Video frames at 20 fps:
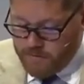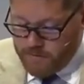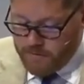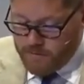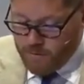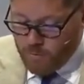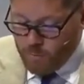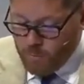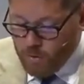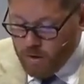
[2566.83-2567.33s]

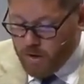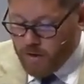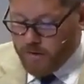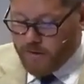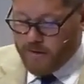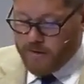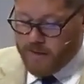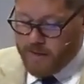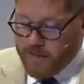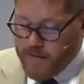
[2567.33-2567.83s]
to
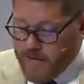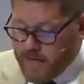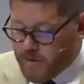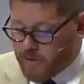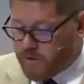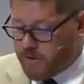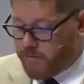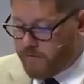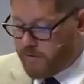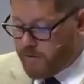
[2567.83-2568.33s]
work in the
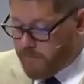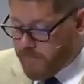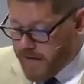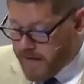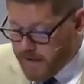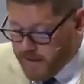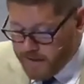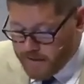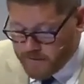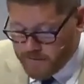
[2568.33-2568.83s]
nature of
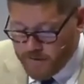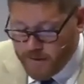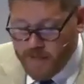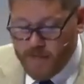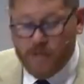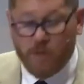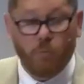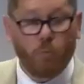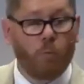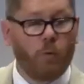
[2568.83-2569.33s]
humanity so that he
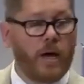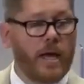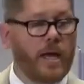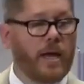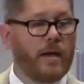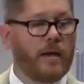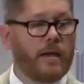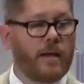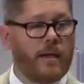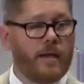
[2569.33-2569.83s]
could
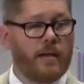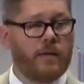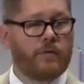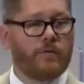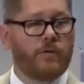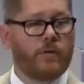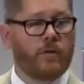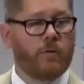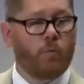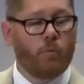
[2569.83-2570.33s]
wade
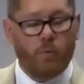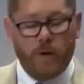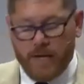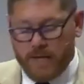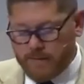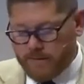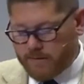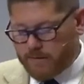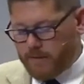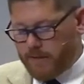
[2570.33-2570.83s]
into the
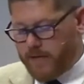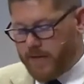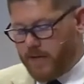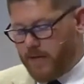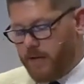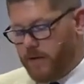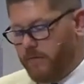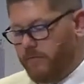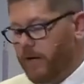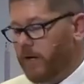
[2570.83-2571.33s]

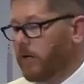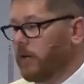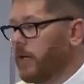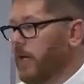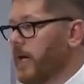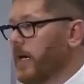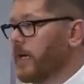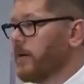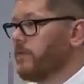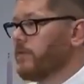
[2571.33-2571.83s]
wasteland of our
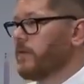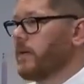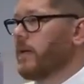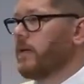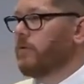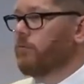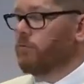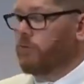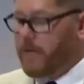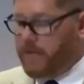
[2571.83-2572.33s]
lives
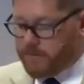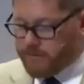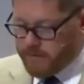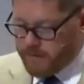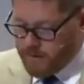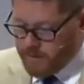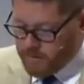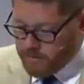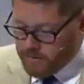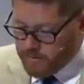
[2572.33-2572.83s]
and
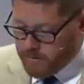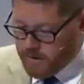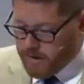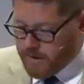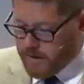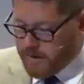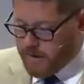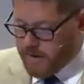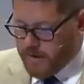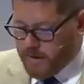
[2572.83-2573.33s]
rescue
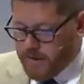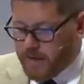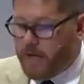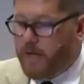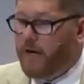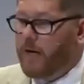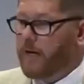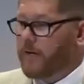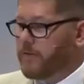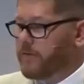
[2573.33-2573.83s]

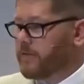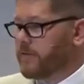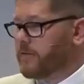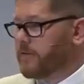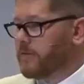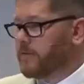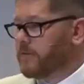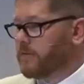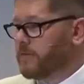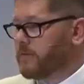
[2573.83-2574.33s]

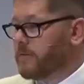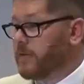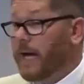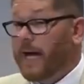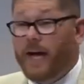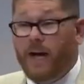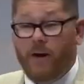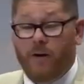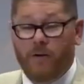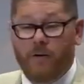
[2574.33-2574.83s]
us.
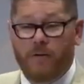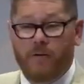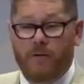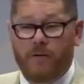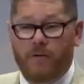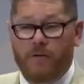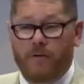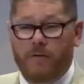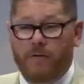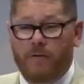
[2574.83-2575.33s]
How?
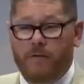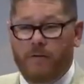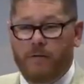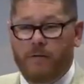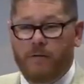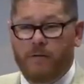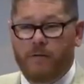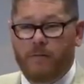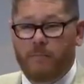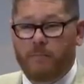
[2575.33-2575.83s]

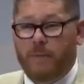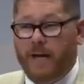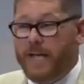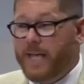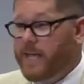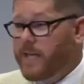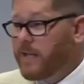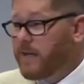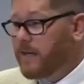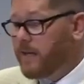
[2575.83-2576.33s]
By
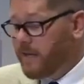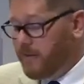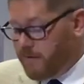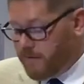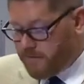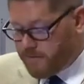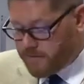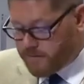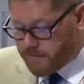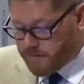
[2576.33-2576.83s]
in
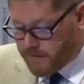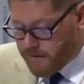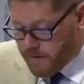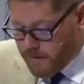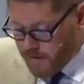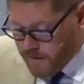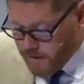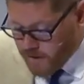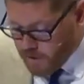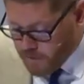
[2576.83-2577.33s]
his
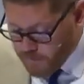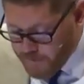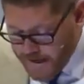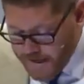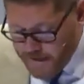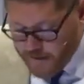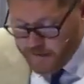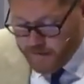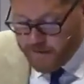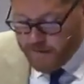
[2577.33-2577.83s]

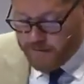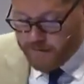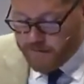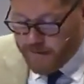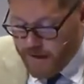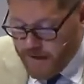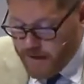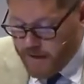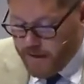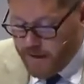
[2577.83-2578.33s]
humanity
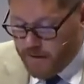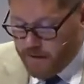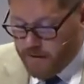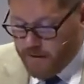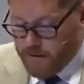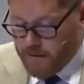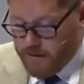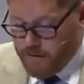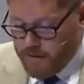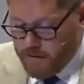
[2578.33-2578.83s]
dying
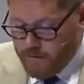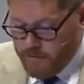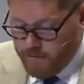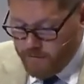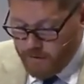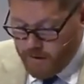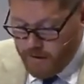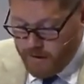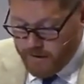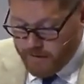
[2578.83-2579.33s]

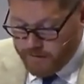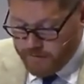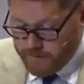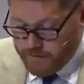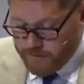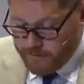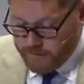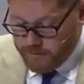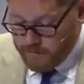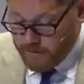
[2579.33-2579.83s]
for
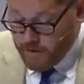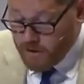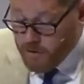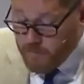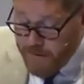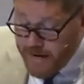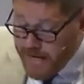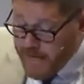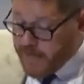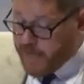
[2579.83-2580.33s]
us. The
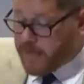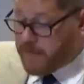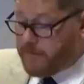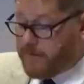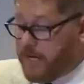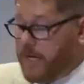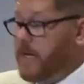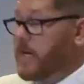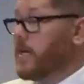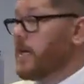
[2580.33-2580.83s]
humanity and
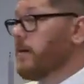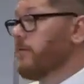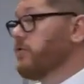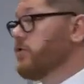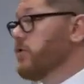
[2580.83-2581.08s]
deity of